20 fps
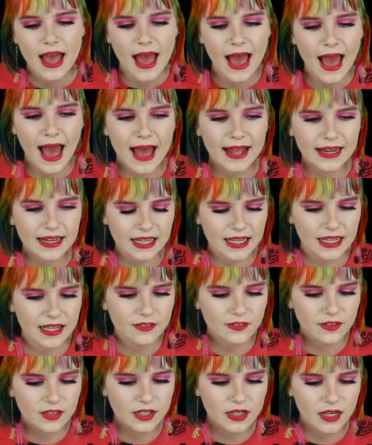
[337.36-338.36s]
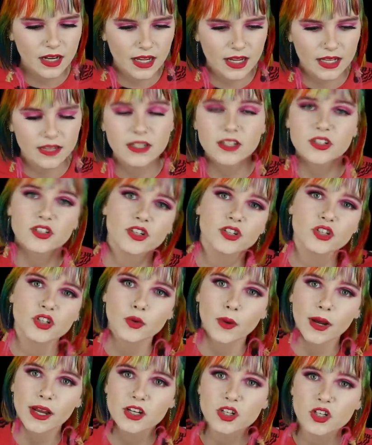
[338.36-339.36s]
And even in the
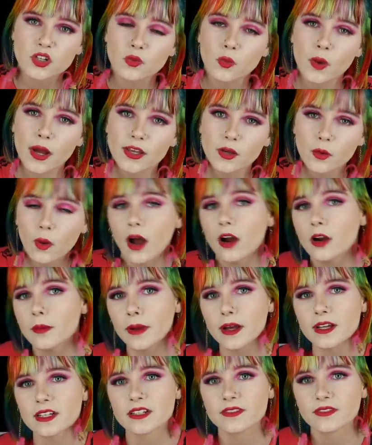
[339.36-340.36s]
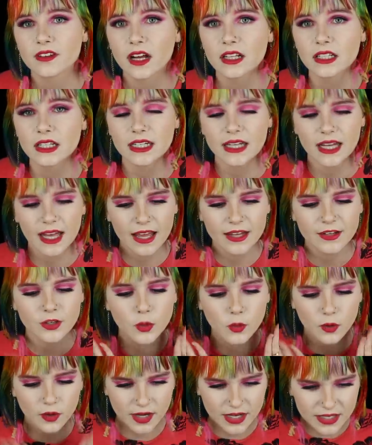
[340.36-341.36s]
situation where you are a person of color and
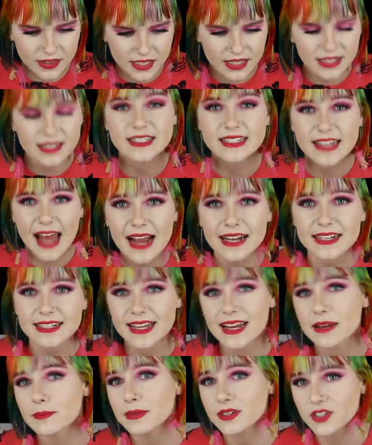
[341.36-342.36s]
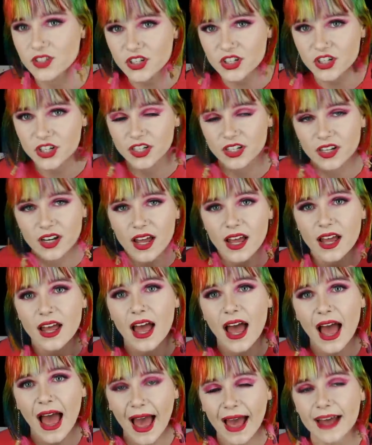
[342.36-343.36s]
you are in the exact same position
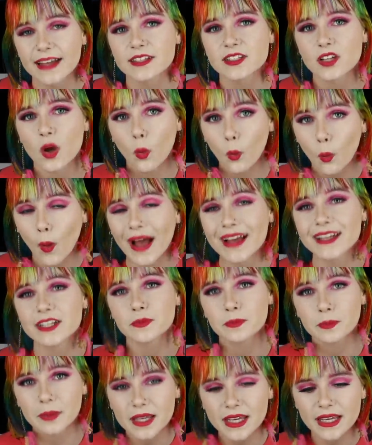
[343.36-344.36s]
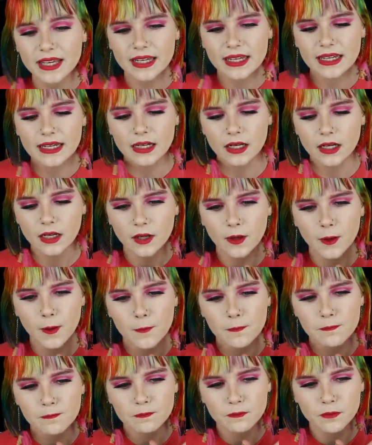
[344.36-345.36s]
as a white peer,
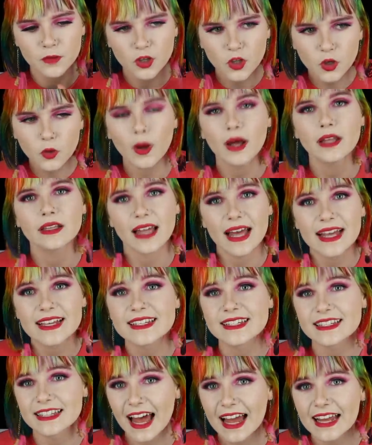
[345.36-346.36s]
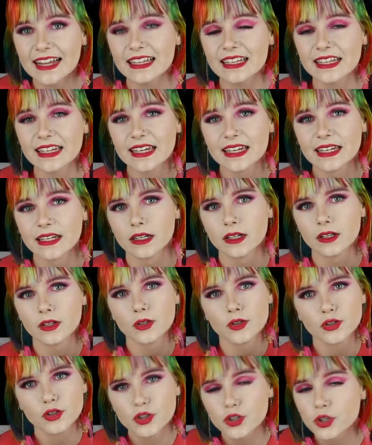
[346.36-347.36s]
you are less likely
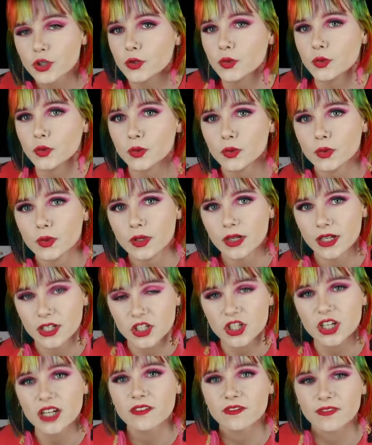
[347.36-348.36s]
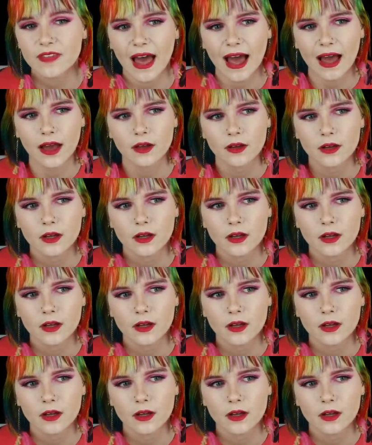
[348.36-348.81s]
to achieve that